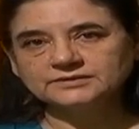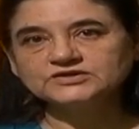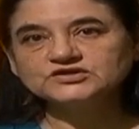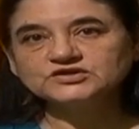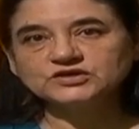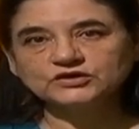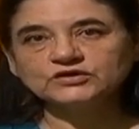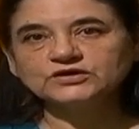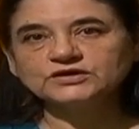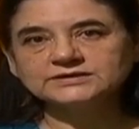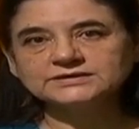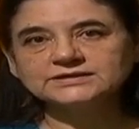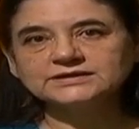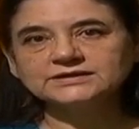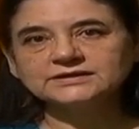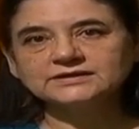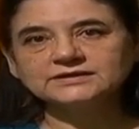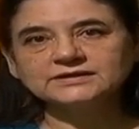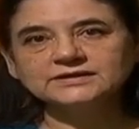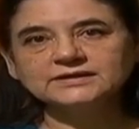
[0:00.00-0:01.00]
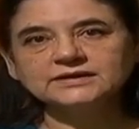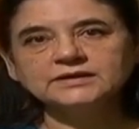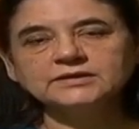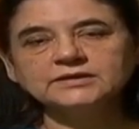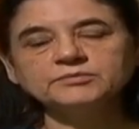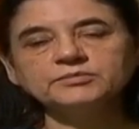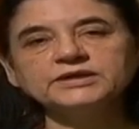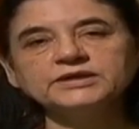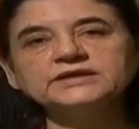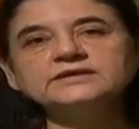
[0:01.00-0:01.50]
seriously.
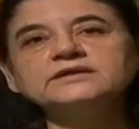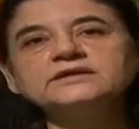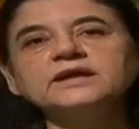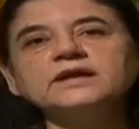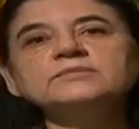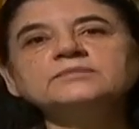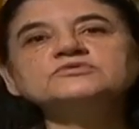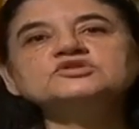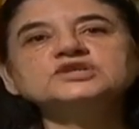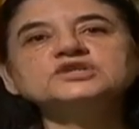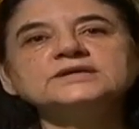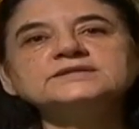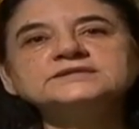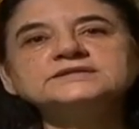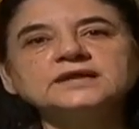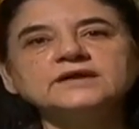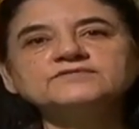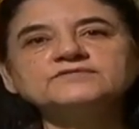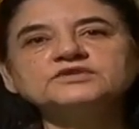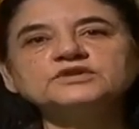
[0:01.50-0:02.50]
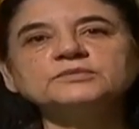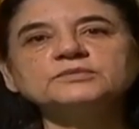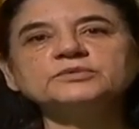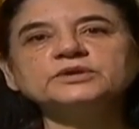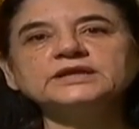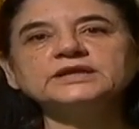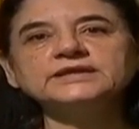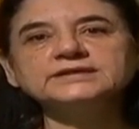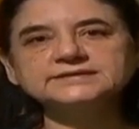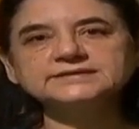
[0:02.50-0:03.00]
But it came just after the
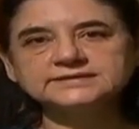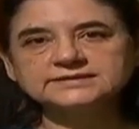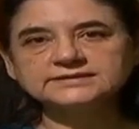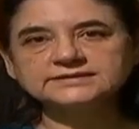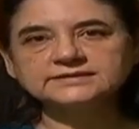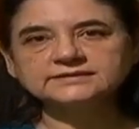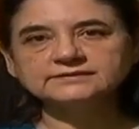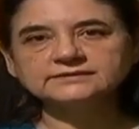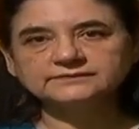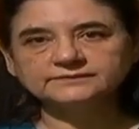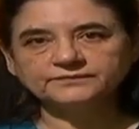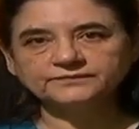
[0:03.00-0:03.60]
breeding season.